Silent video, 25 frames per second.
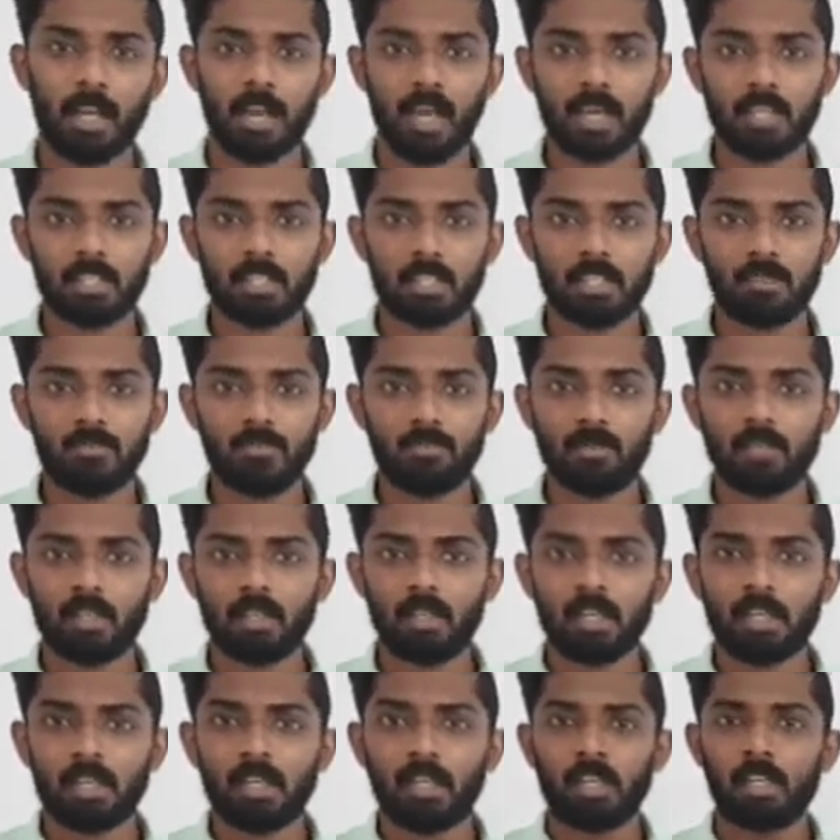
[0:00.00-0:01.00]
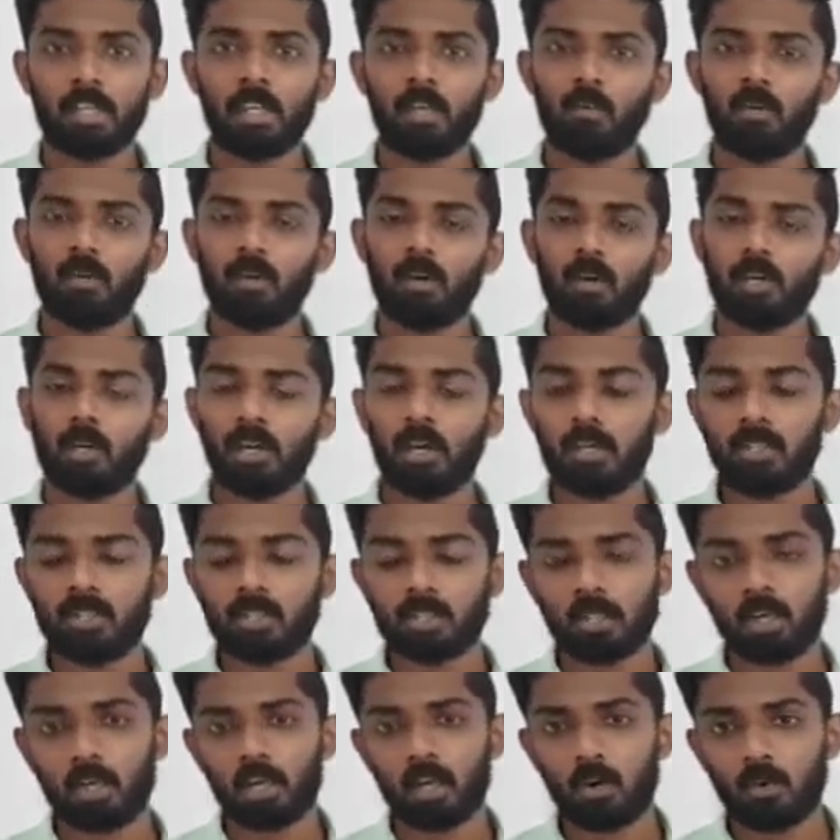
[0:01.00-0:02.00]
as if he were
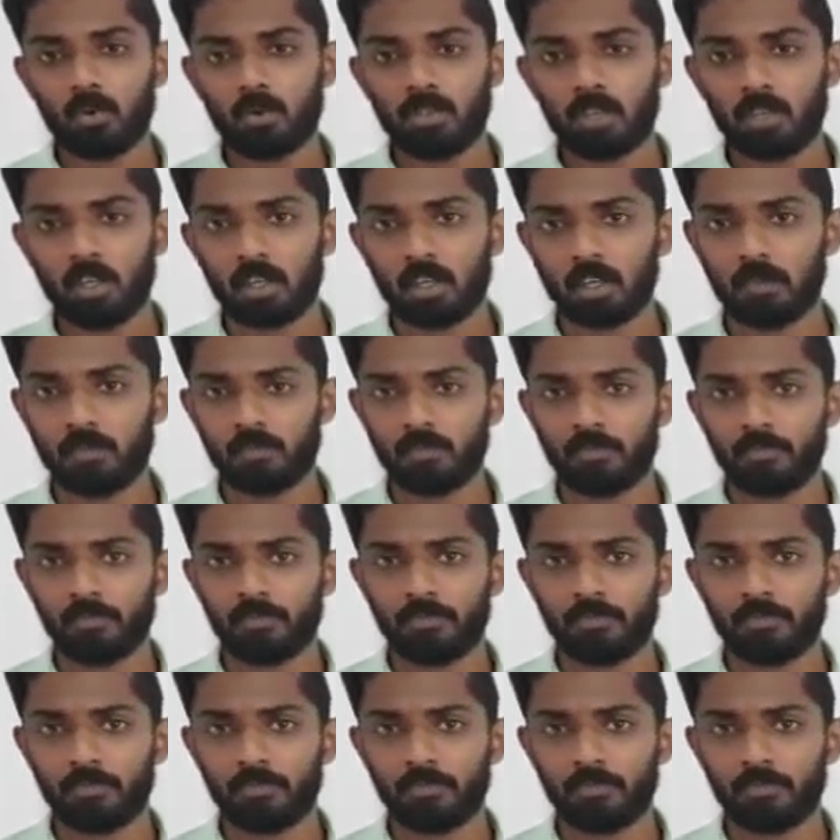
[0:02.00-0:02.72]
her own son.